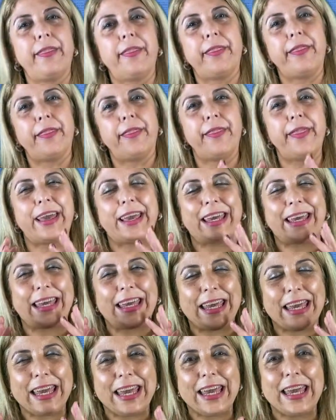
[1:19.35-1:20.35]
The
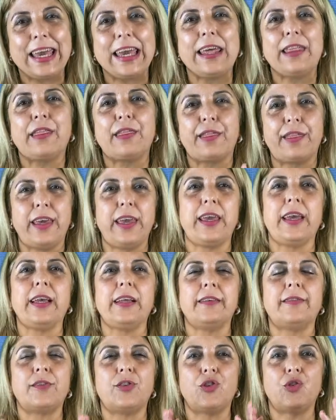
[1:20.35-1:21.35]
key thing
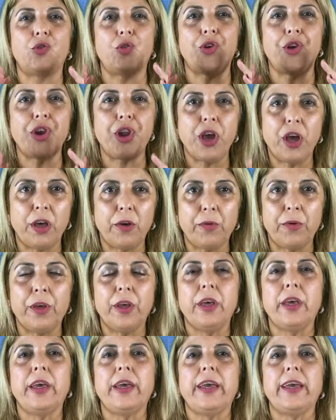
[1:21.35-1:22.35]
is to
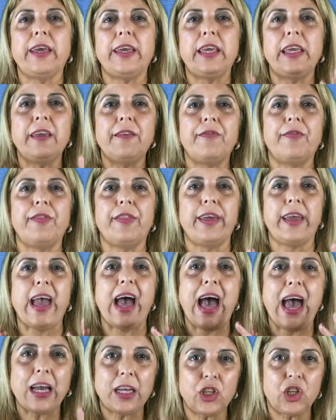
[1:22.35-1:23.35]
know if the
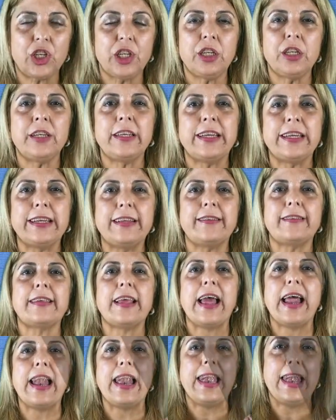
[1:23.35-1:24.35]
action
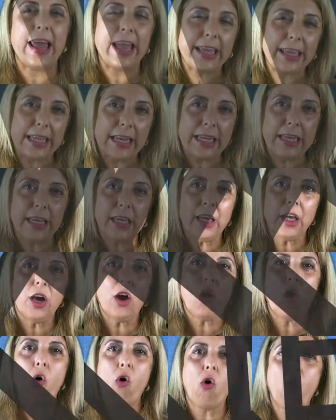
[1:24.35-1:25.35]
is likely
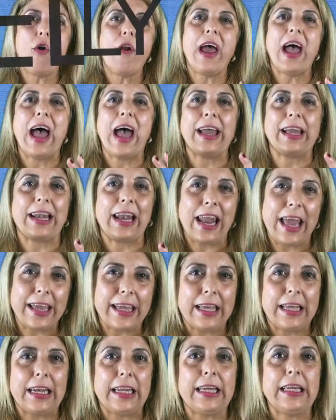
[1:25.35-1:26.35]
or
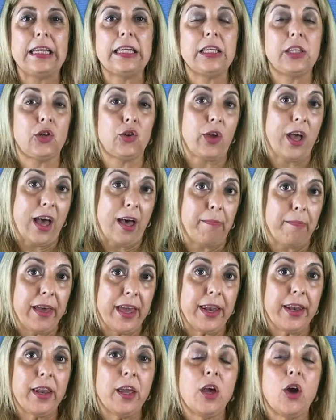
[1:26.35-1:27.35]
unlikely to
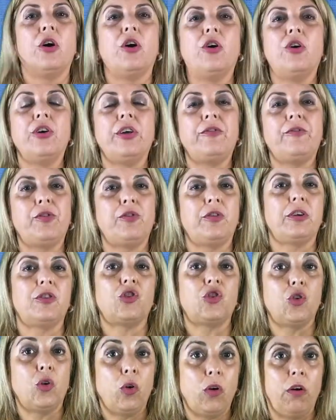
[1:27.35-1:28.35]
happen, or if you are
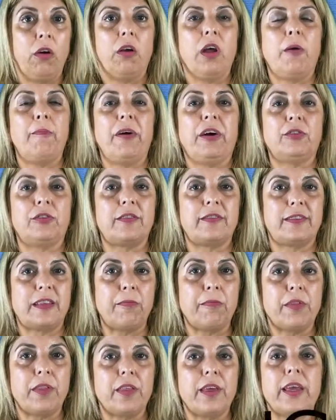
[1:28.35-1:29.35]
sure about
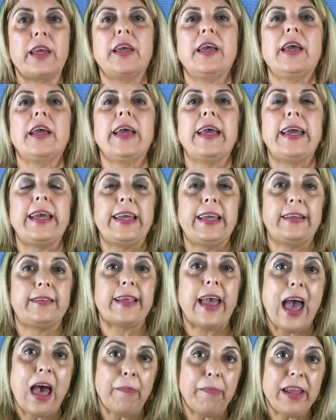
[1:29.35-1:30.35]
something
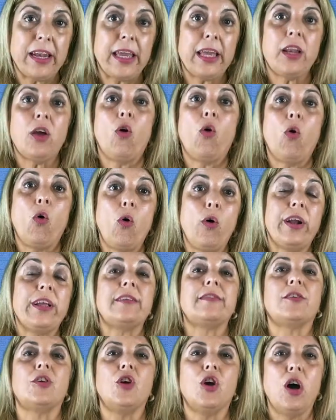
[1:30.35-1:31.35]
is happening or
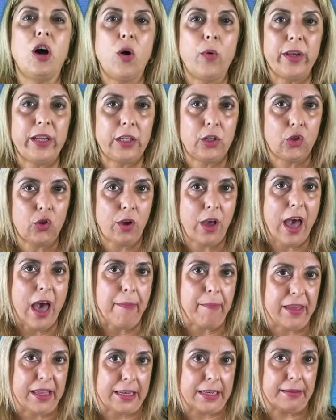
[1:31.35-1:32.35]
is going to
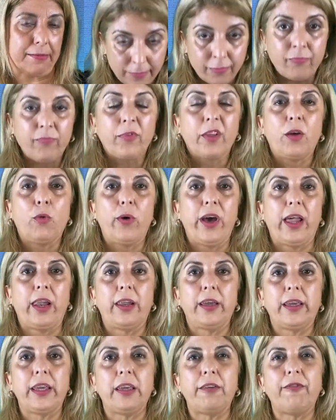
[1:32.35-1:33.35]
happen.
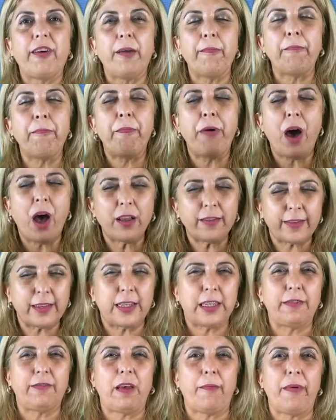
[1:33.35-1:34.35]
Well, if I'm
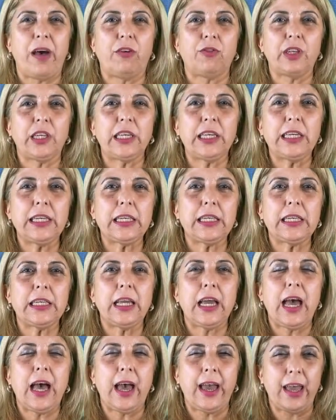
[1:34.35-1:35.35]
positive about it,
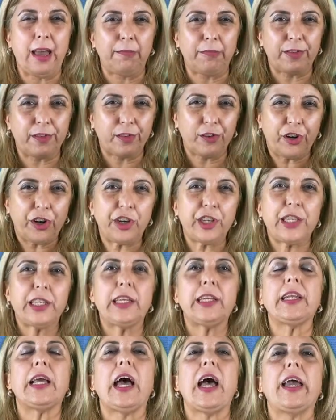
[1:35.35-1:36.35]
I am
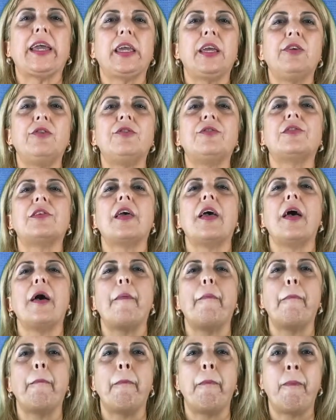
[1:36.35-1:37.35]
certain I use
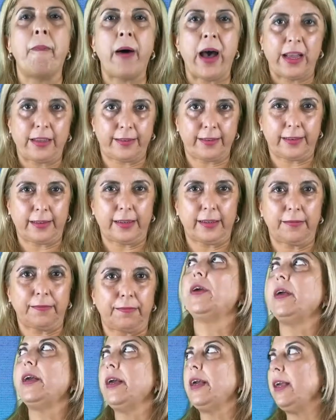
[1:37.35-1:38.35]
must.
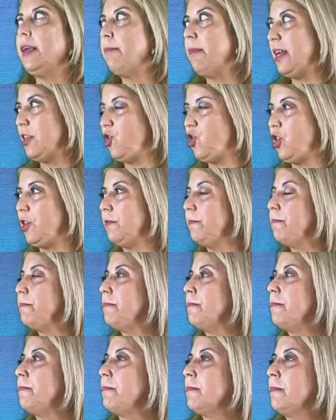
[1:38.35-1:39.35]

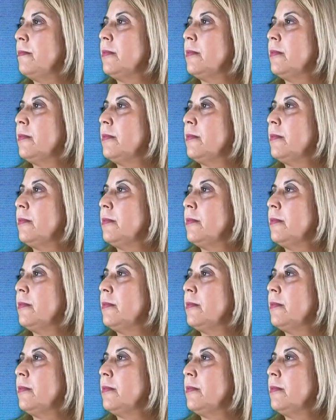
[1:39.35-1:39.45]
Imagine.